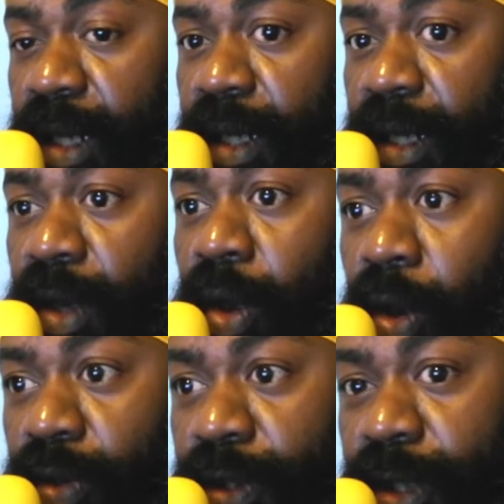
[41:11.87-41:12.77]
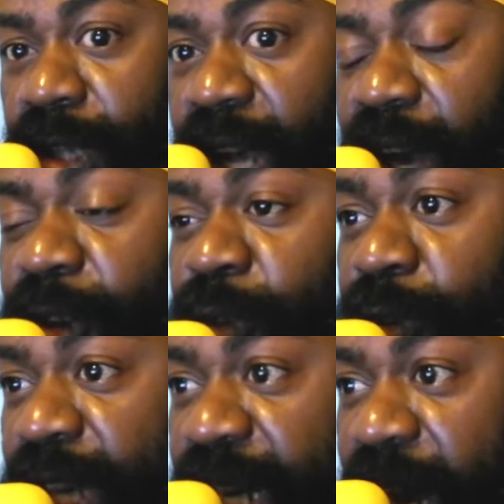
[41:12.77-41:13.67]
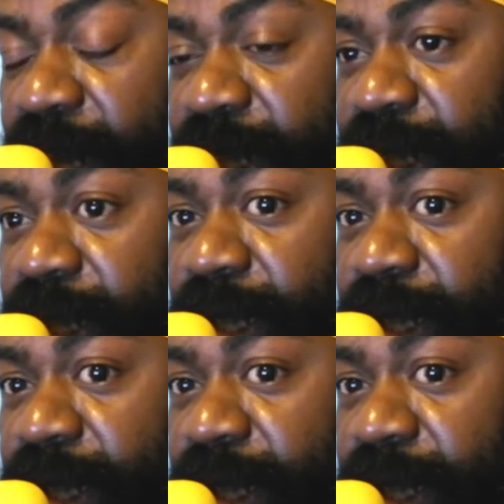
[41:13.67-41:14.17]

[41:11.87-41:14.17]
The council did agree that.